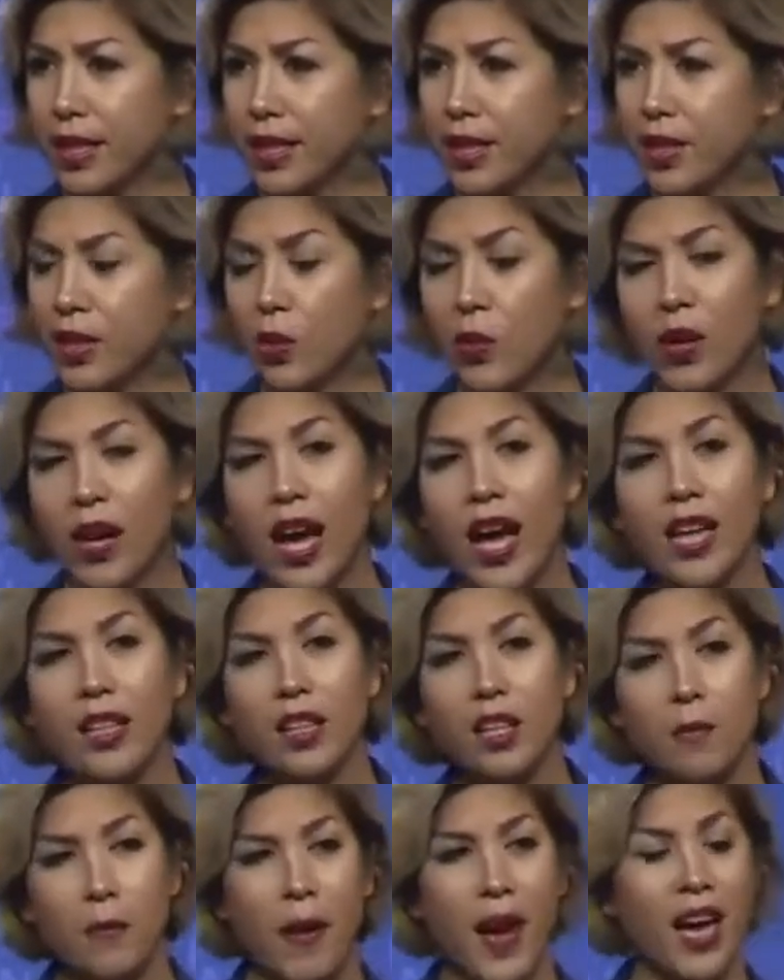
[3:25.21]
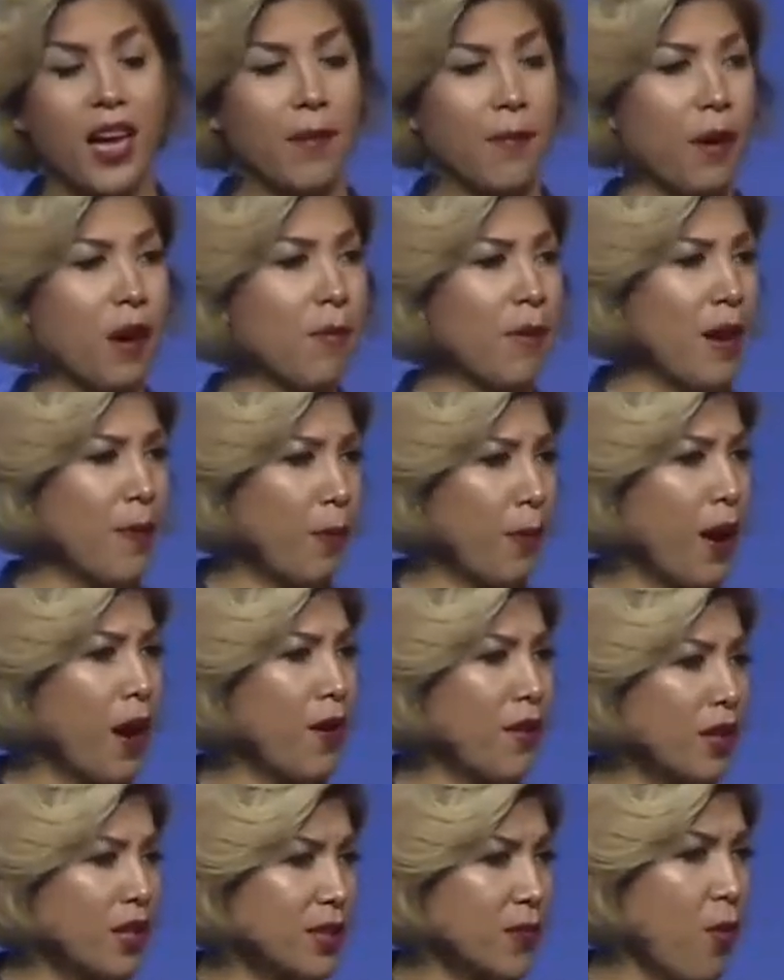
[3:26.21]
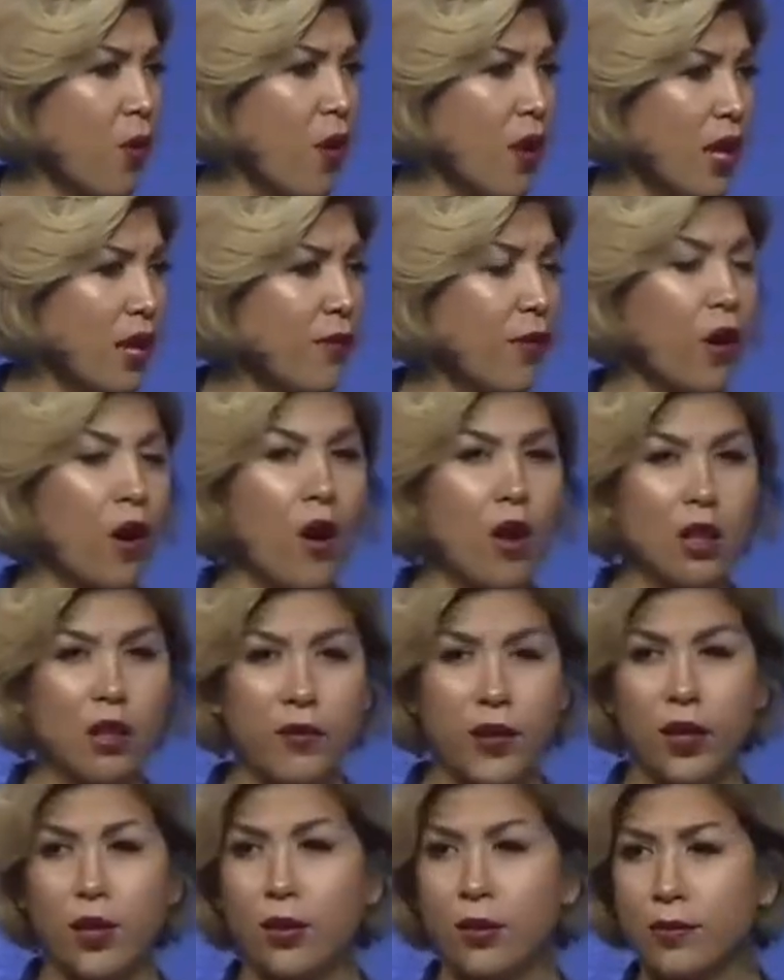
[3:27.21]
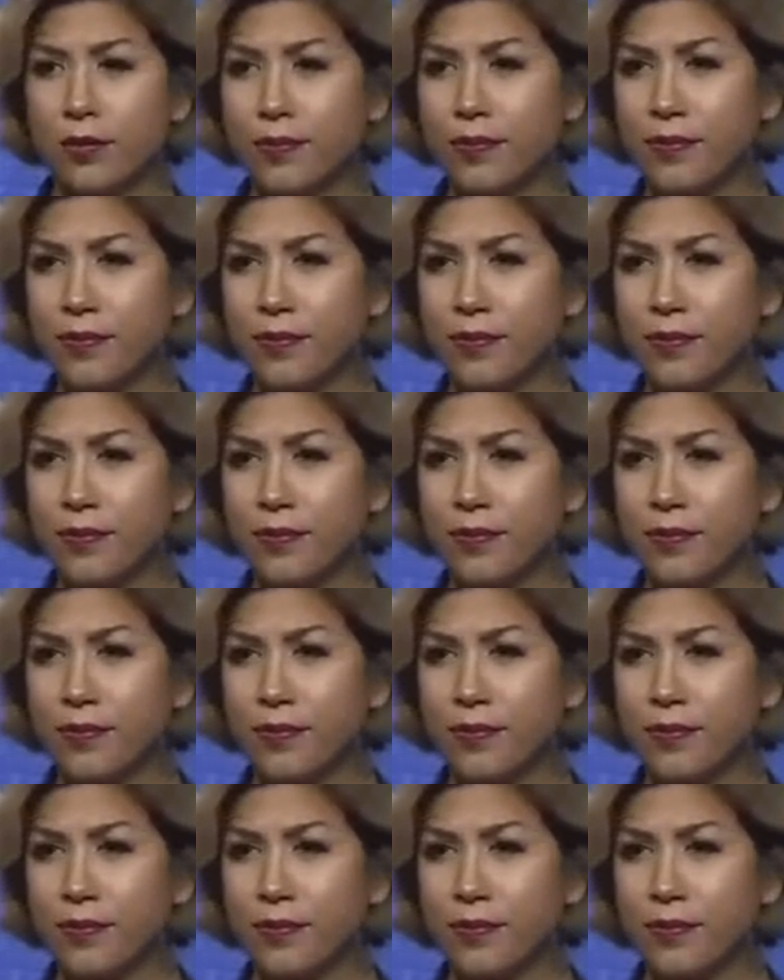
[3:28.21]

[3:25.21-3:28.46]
So when I look back upon my prayer this morning for all of you,